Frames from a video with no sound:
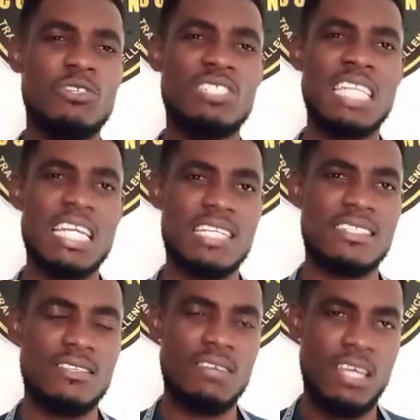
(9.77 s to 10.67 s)
just
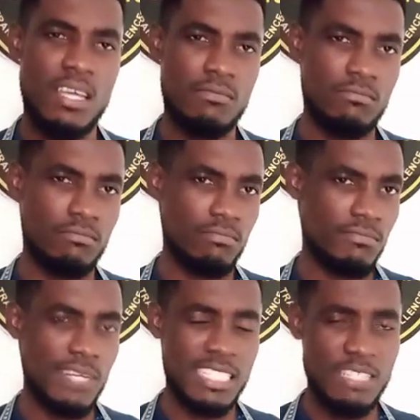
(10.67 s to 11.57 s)
days, okay?
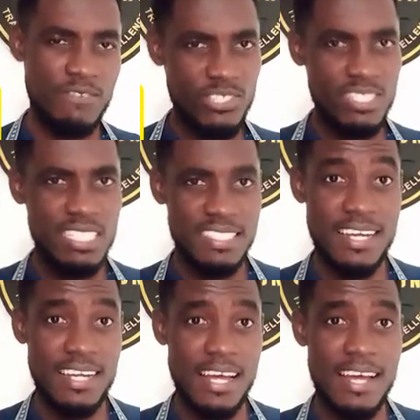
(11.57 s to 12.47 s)
As a fashion designer,